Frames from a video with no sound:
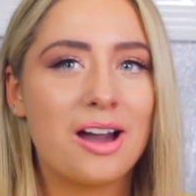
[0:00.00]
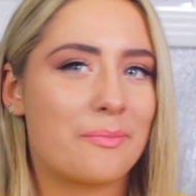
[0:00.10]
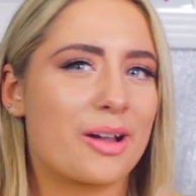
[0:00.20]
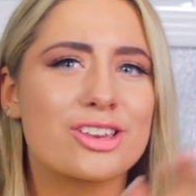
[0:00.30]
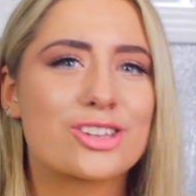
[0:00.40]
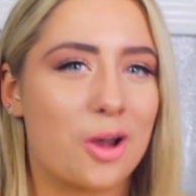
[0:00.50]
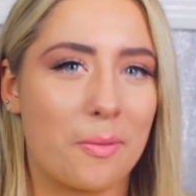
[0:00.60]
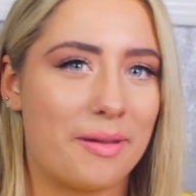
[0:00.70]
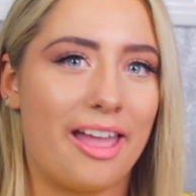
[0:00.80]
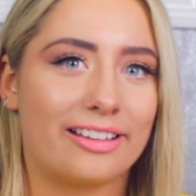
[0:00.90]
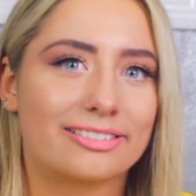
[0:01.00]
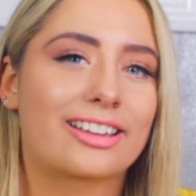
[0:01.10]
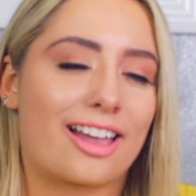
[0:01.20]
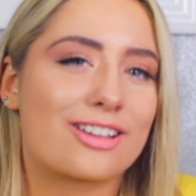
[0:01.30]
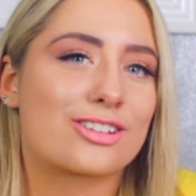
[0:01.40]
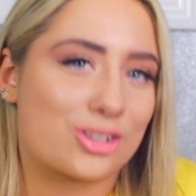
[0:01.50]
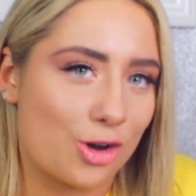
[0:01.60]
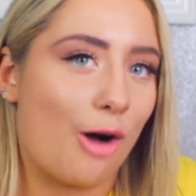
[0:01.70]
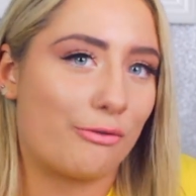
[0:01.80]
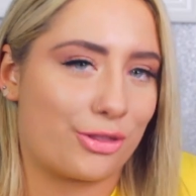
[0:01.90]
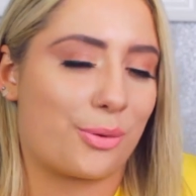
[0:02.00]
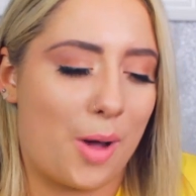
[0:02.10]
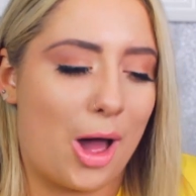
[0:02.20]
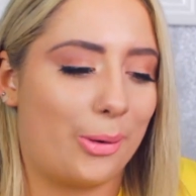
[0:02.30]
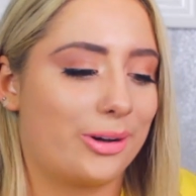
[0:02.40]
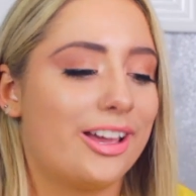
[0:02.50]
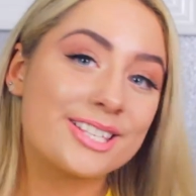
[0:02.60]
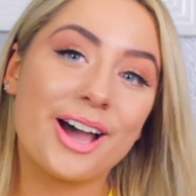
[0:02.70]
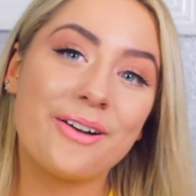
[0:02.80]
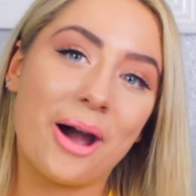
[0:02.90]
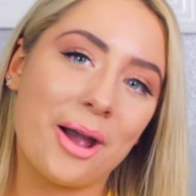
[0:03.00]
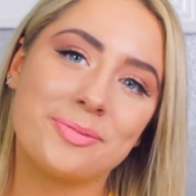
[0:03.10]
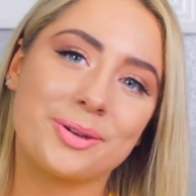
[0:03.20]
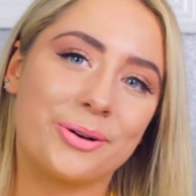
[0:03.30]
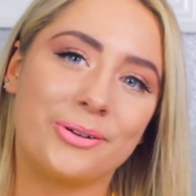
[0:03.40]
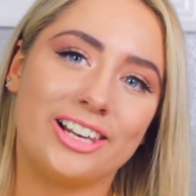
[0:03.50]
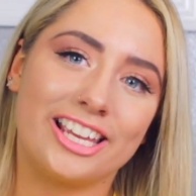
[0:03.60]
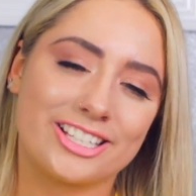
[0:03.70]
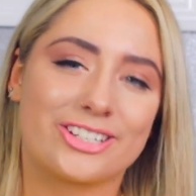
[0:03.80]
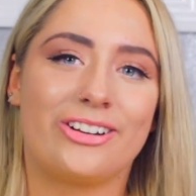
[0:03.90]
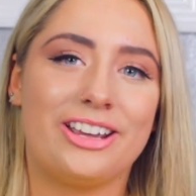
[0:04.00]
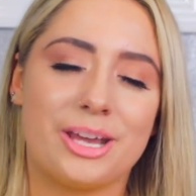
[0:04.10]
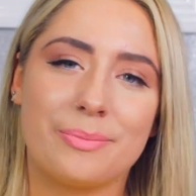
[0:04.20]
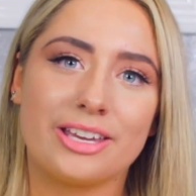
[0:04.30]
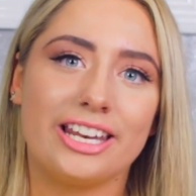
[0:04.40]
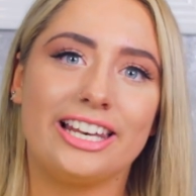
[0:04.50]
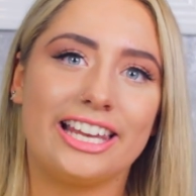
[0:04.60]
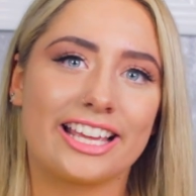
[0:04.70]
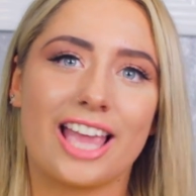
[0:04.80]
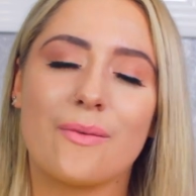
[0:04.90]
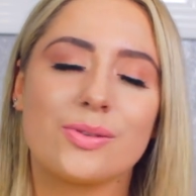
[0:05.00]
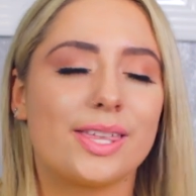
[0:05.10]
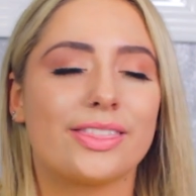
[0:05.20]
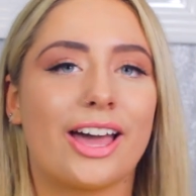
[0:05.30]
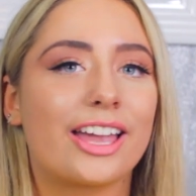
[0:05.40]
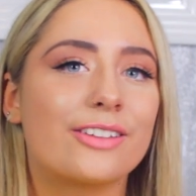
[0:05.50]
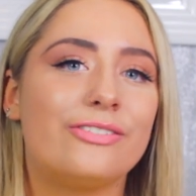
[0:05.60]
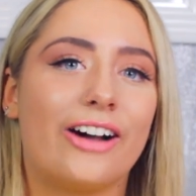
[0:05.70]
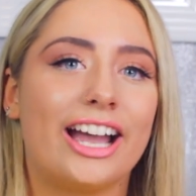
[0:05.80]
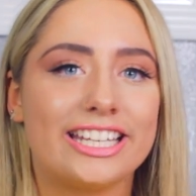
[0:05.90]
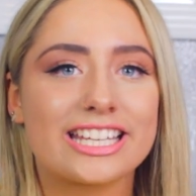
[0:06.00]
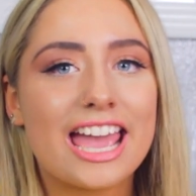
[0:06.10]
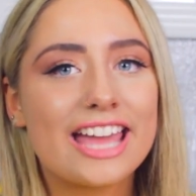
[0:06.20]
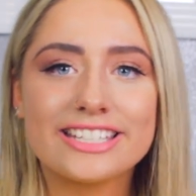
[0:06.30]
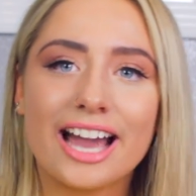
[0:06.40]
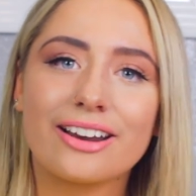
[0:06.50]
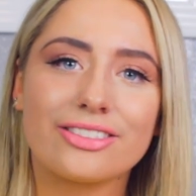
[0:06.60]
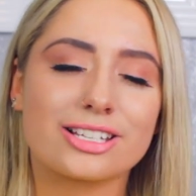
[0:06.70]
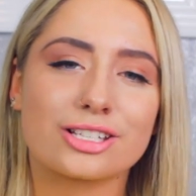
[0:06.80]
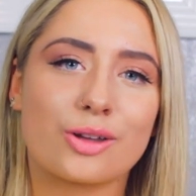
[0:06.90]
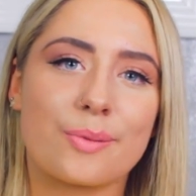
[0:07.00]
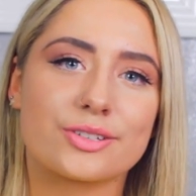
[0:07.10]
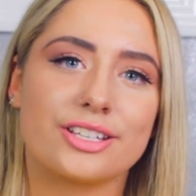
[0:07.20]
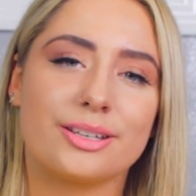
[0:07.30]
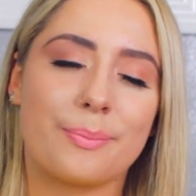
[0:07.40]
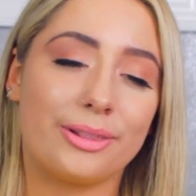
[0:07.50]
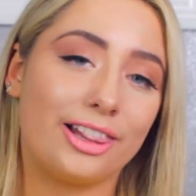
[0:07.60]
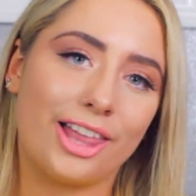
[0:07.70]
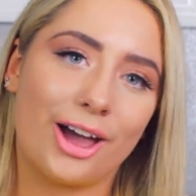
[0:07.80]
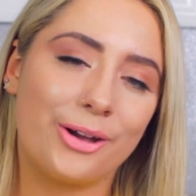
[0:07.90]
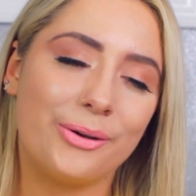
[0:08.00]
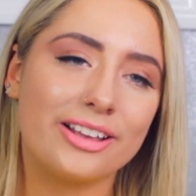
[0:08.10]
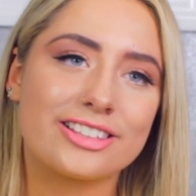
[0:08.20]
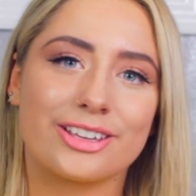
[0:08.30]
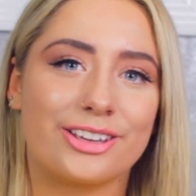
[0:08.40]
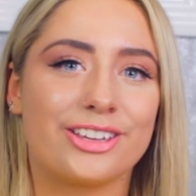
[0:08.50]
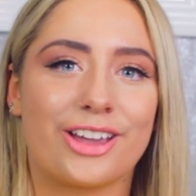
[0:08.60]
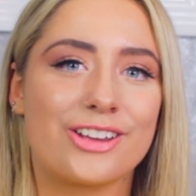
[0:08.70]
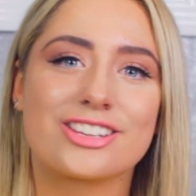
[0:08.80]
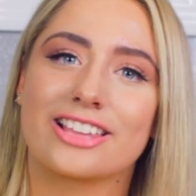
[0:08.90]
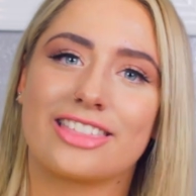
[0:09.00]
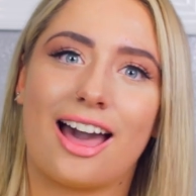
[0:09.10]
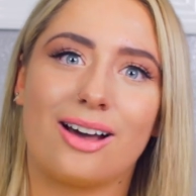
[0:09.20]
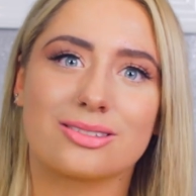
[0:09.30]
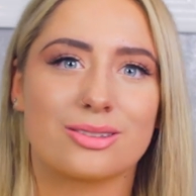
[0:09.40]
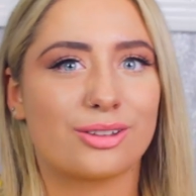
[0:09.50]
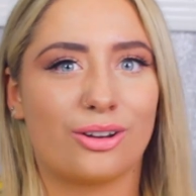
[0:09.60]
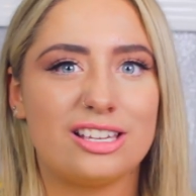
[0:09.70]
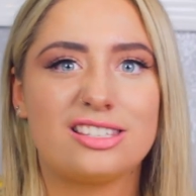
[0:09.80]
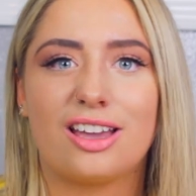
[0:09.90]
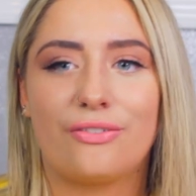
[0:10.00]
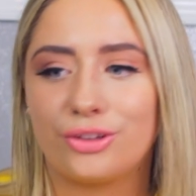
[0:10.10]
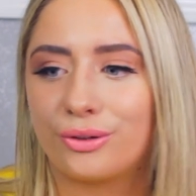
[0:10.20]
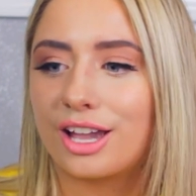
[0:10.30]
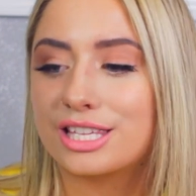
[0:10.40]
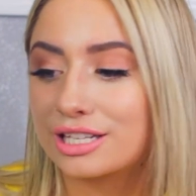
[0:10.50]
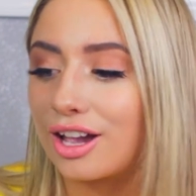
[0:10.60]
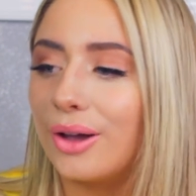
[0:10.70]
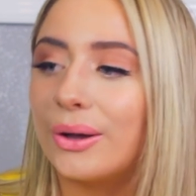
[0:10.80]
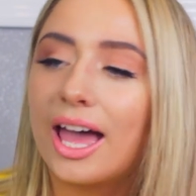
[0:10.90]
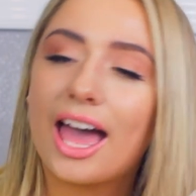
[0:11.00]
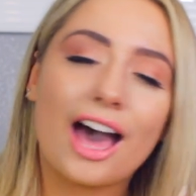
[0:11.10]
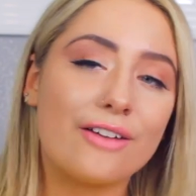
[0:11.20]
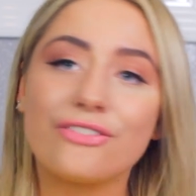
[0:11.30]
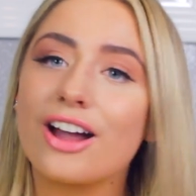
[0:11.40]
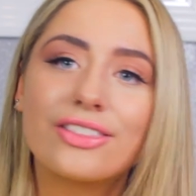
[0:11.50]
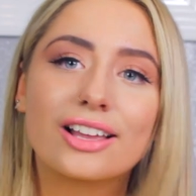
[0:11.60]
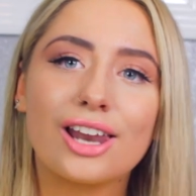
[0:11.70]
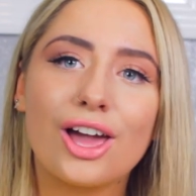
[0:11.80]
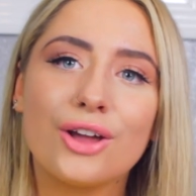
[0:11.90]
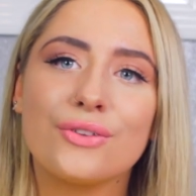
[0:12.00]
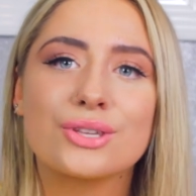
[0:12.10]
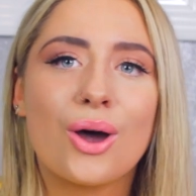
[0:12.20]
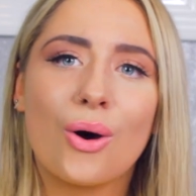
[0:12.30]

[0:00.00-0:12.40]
Mine's shopping. Like I could shop for the world. So I hope you all enjoyed. I'm gonna link everything that I can find down in the description below, so you can go check that out. So it's a lot easier for you guys to go and find the clothes.